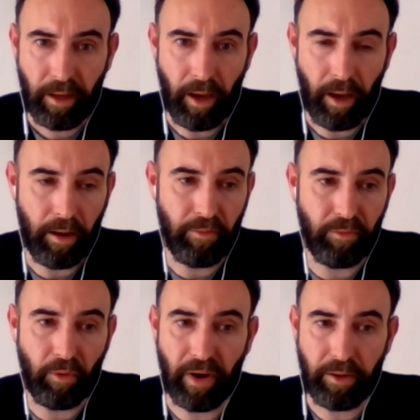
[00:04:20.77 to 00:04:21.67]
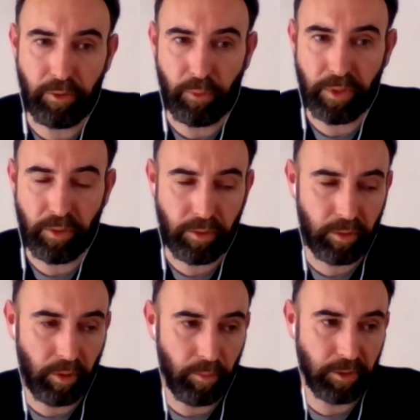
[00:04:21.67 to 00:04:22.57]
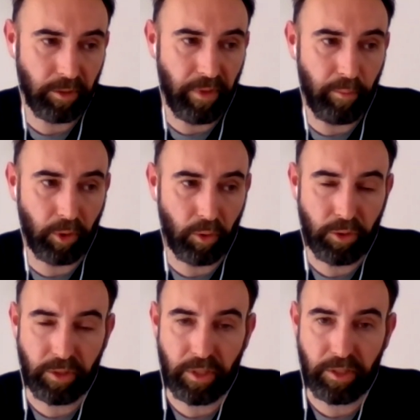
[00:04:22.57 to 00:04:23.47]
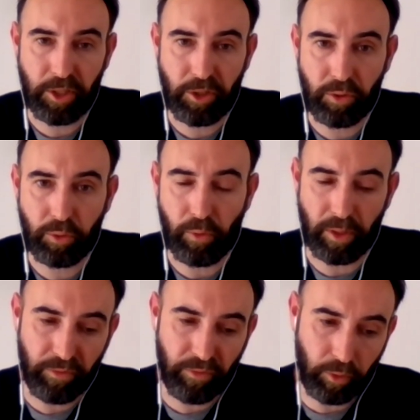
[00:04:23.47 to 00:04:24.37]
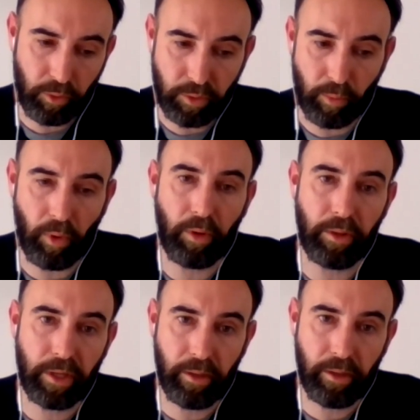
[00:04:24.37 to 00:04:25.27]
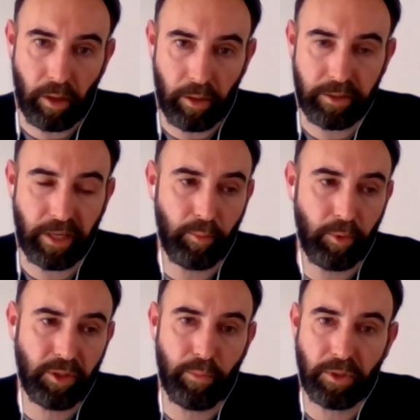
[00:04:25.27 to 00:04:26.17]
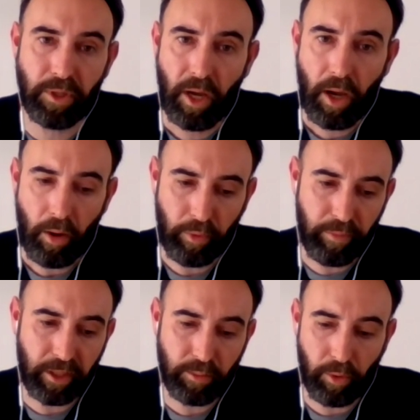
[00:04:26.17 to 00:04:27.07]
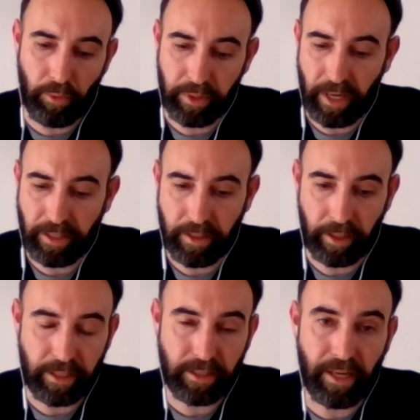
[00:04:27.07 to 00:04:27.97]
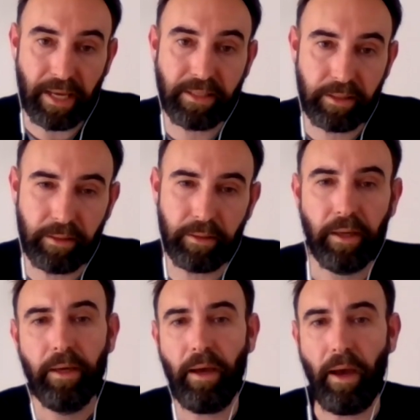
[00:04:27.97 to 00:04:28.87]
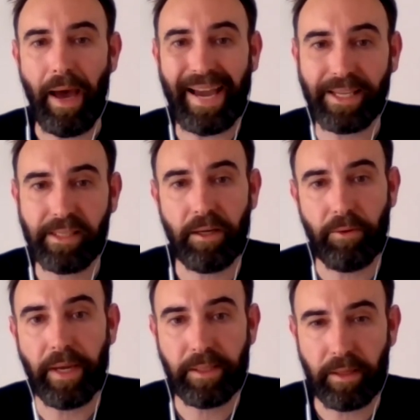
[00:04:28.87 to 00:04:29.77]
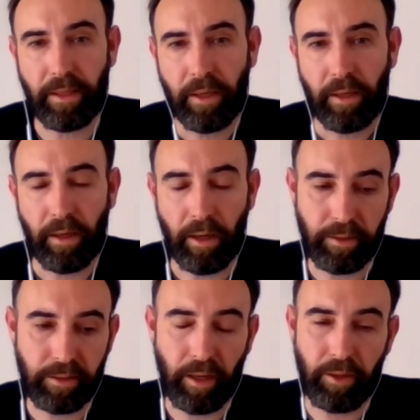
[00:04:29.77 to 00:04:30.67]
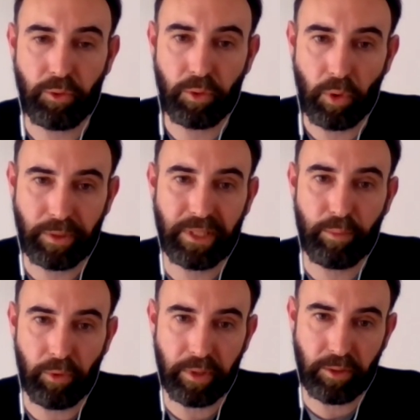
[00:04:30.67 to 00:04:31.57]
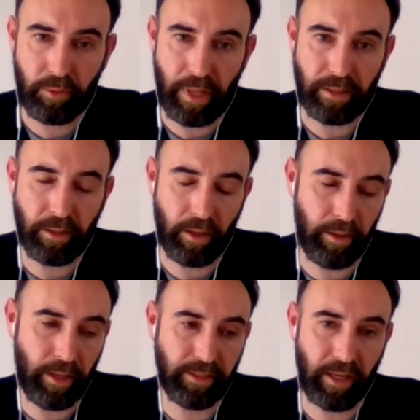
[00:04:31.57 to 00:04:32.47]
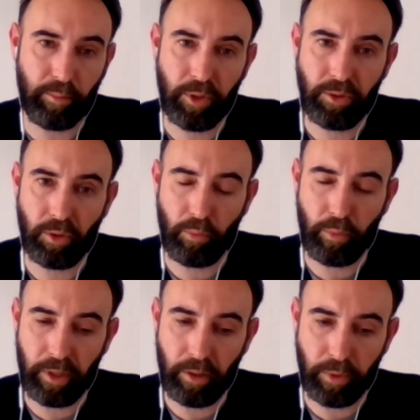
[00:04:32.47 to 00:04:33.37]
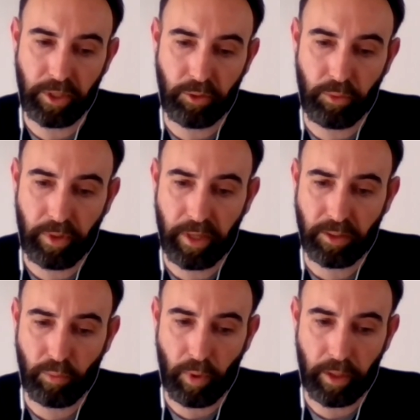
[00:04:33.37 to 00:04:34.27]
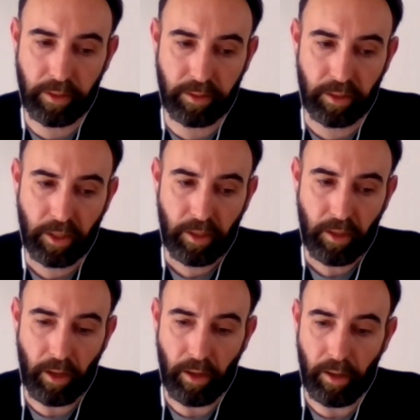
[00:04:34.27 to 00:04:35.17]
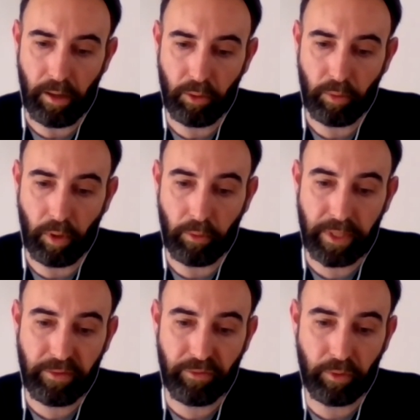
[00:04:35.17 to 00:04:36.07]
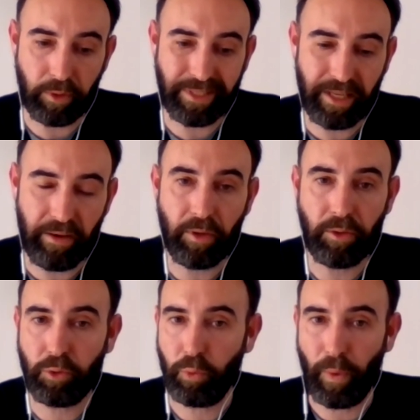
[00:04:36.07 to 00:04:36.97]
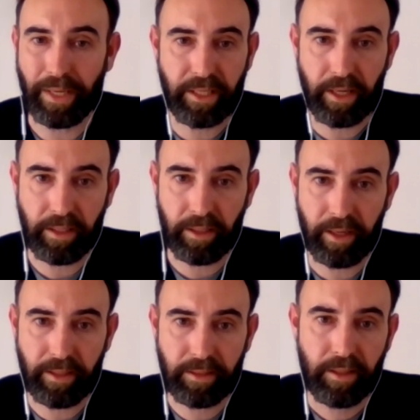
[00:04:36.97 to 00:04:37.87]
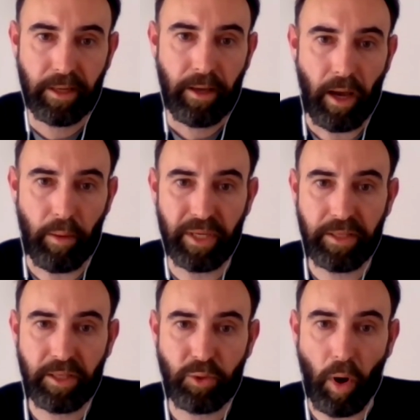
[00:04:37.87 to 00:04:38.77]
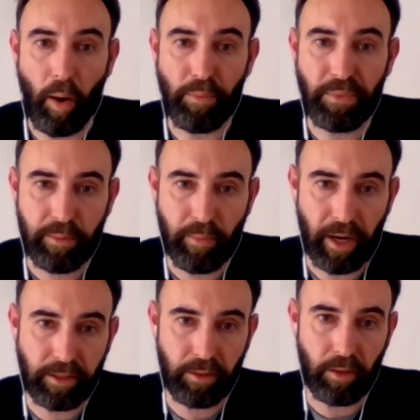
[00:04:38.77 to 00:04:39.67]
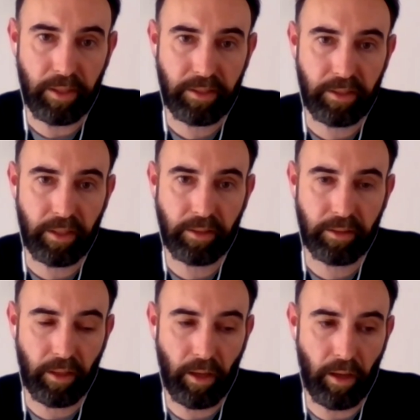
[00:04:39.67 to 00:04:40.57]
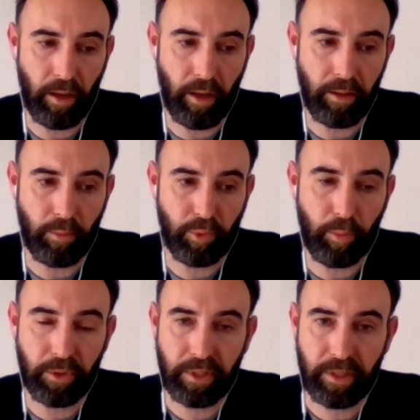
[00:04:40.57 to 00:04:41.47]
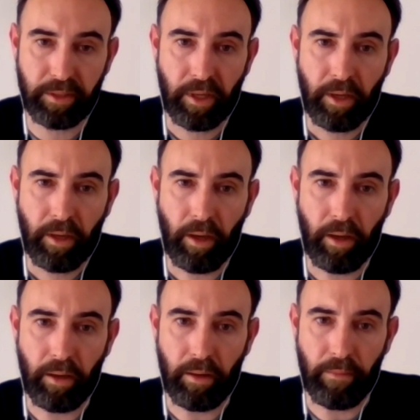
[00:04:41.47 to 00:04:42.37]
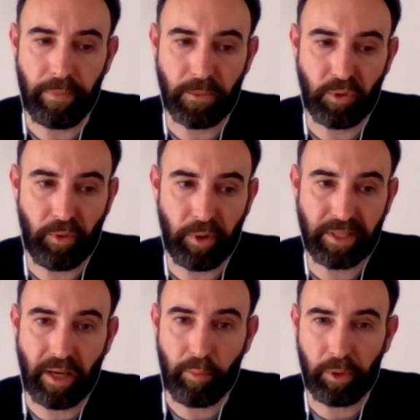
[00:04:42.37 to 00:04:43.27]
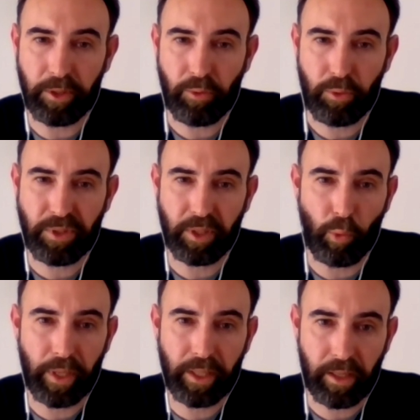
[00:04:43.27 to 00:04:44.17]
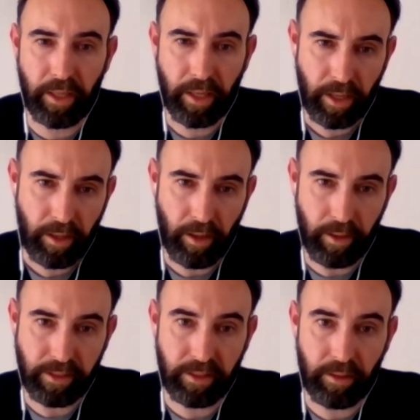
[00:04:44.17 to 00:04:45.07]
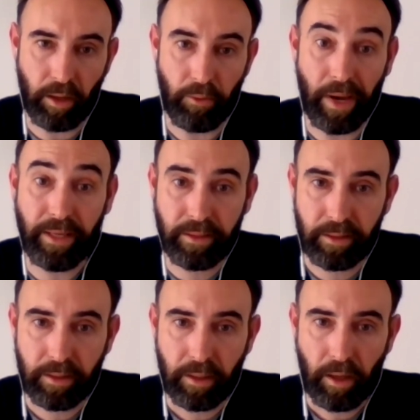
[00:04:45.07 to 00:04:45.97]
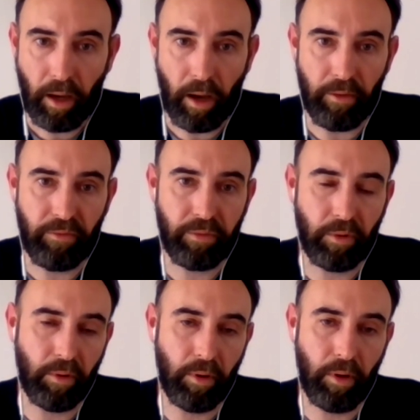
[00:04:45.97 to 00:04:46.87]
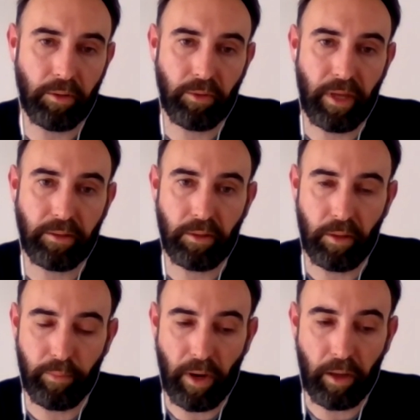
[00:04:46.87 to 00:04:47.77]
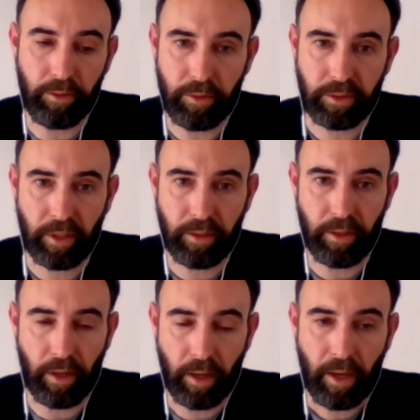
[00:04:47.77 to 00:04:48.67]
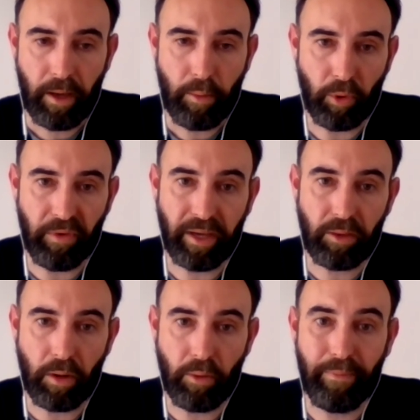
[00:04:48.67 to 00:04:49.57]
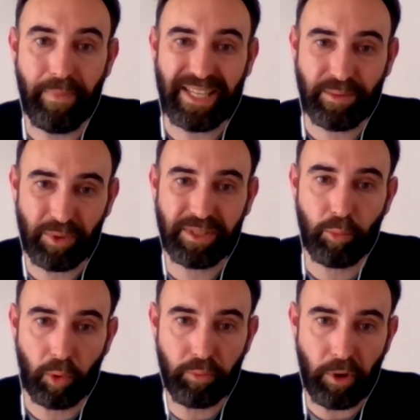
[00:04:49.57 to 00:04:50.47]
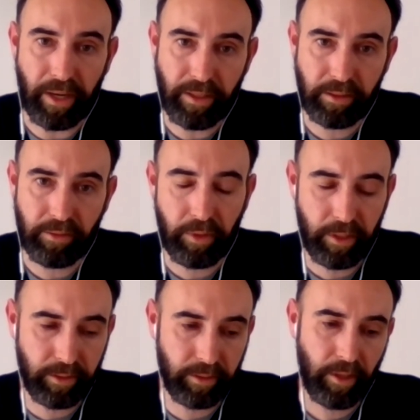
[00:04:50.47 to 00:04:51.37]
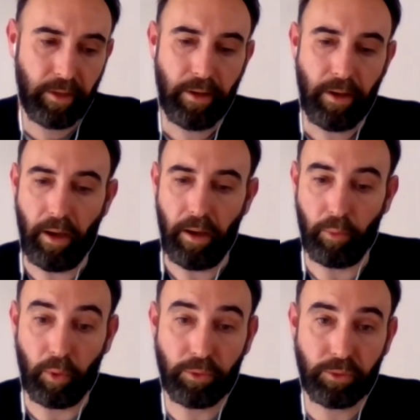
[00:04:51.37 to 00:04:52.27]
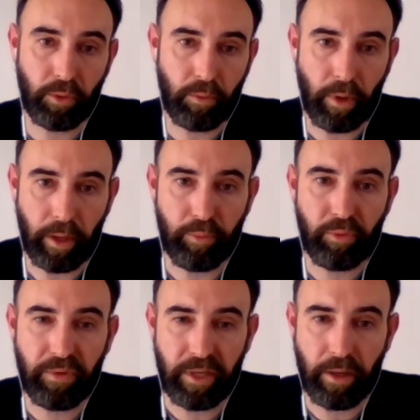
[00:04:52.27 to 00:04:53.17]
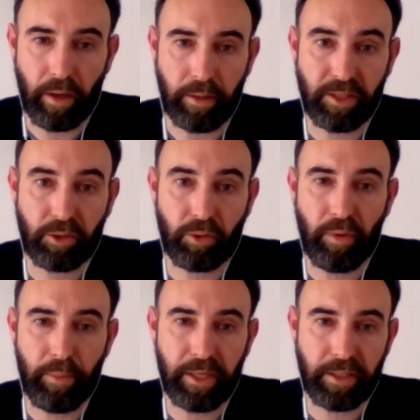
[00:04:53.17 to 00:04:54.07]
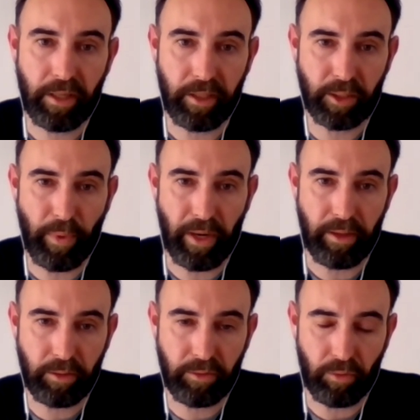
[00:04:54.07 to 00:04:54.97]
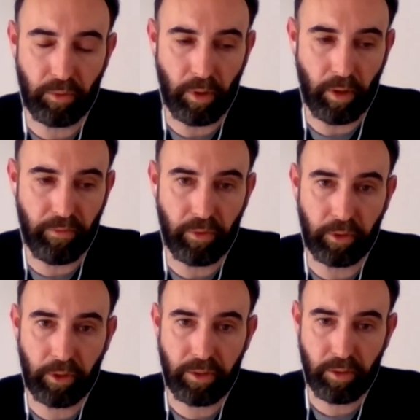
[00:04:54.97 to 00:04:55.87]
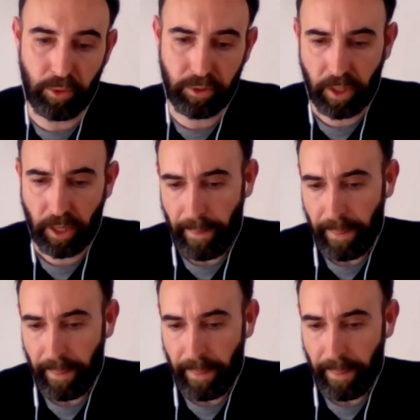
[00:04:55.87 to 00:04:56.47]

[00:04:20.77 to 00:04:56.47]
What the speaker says: For various reasons, most of them conscious decision to try to focus more on the other segments, but we've been exploring that, and I guess last year accelerated our desire to go deeper into that segment. So we did two things. One is allow already for the 7 to 28 nights ability to optimize the listings and the properties. So, for example, introducing weekly rates so that partners can provide the best possible price for this. We'll also improve the discoverability and experience for the customers.